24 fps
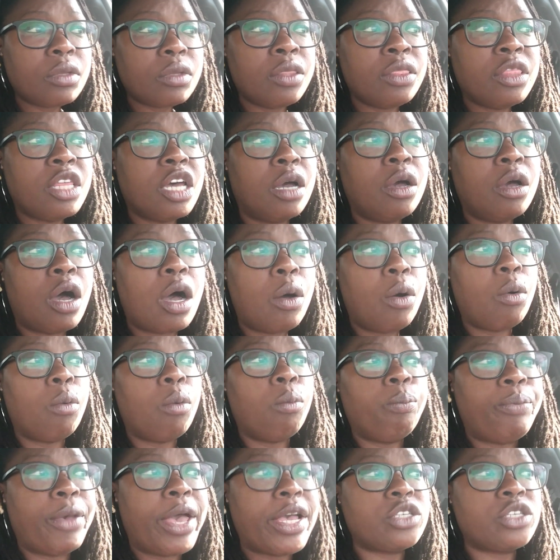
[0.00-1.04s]
the
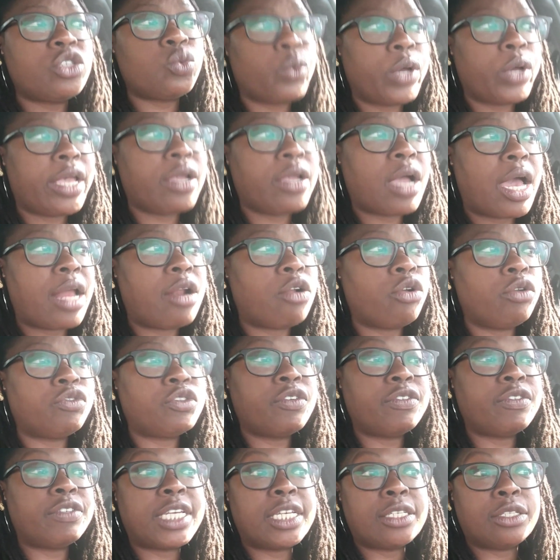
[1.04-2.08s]
best way, I don't know if
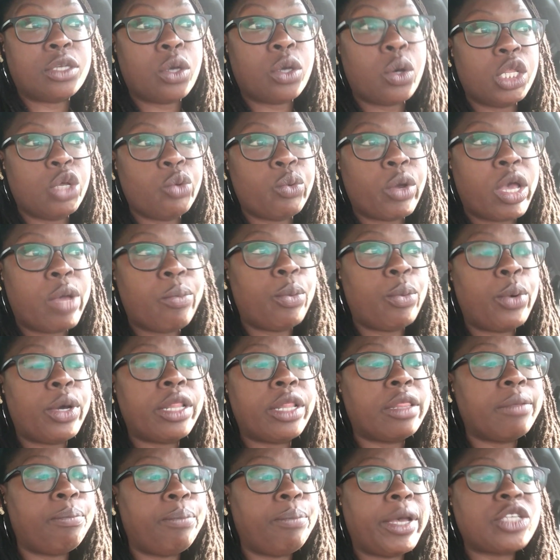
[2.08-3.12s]
it says the only way, but one
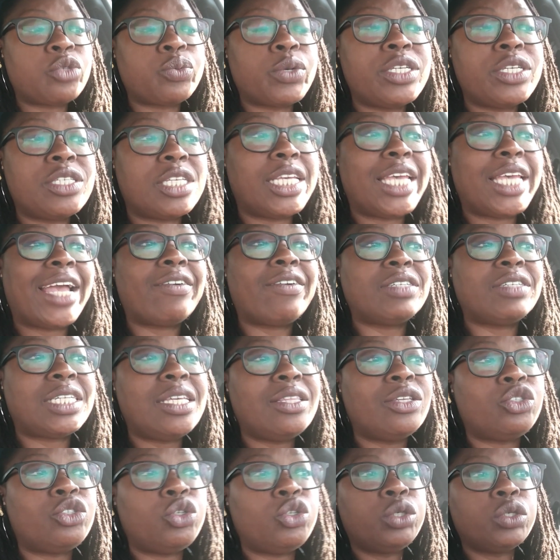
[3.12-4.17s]
of the best ways to guarantee
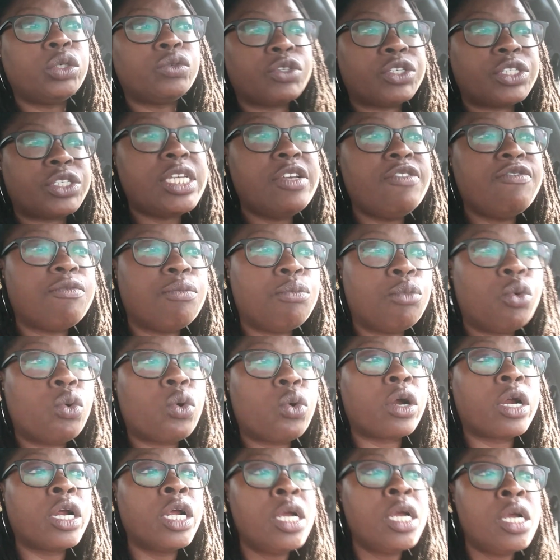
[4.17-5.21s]
that you can receive
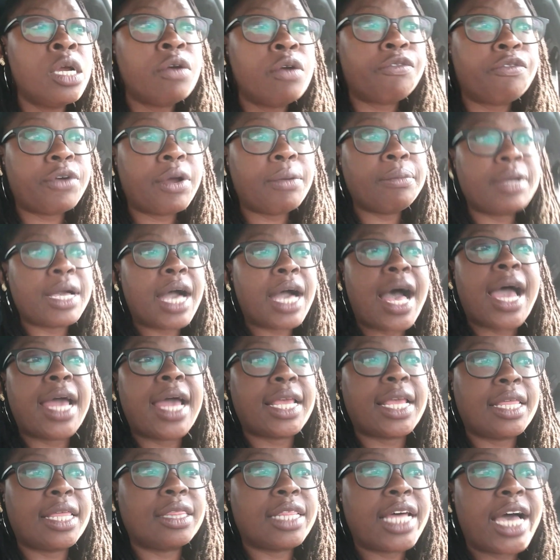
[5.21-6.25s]
more from God
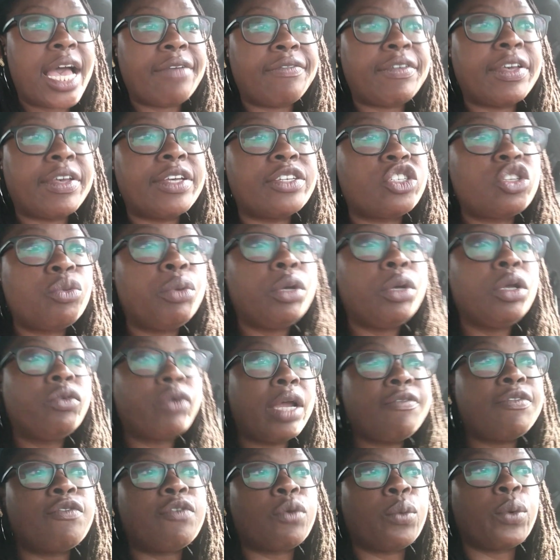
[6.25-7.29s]
in life is to be
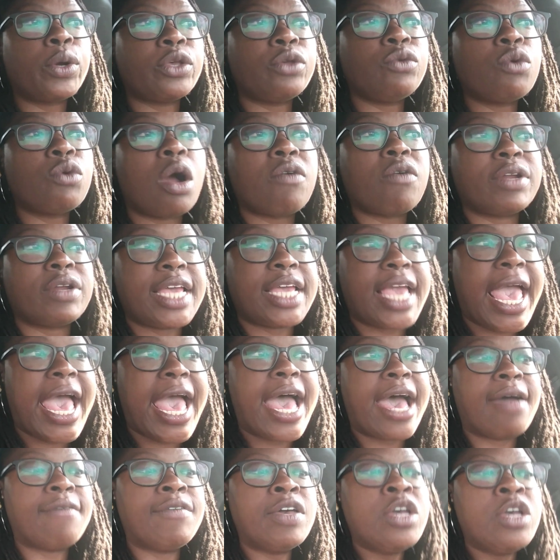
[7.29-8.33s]
grateful for what you already
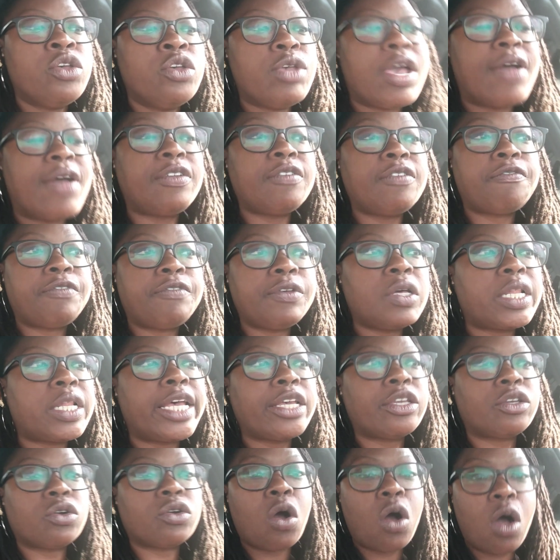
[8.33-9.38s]
have. You have to feel
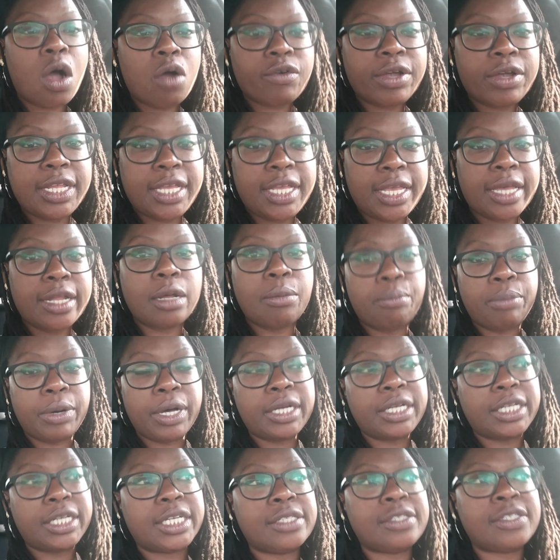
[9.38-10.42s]
like you're already in
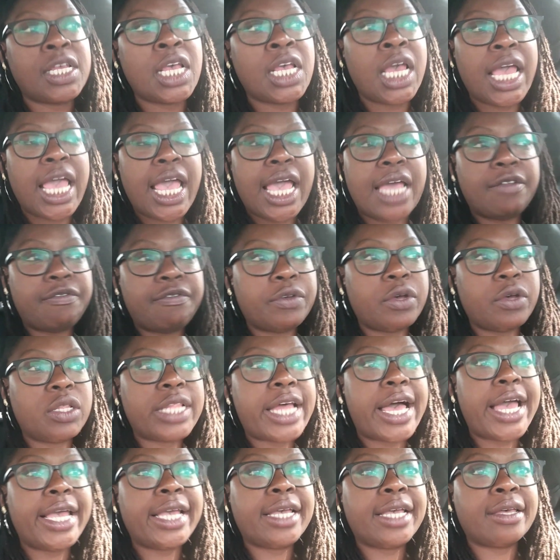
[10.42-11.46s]
abundance and feel
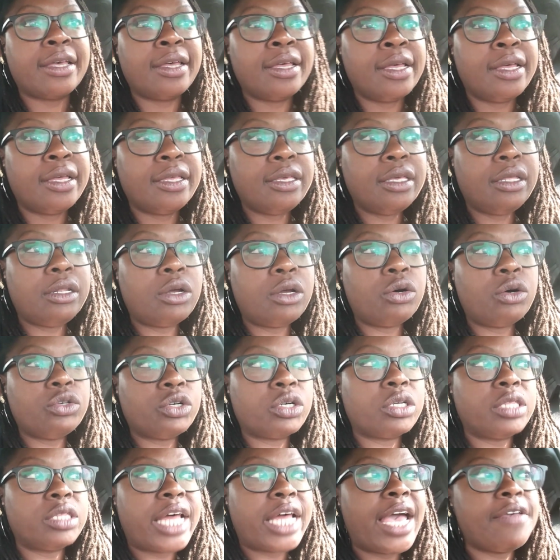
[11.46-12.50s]
like,
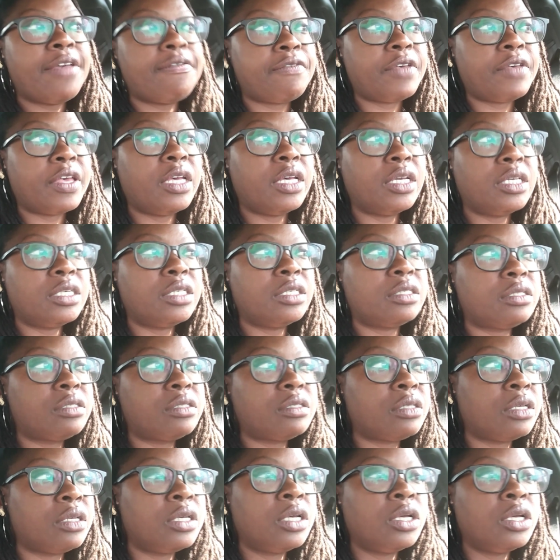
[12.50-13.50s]
your life is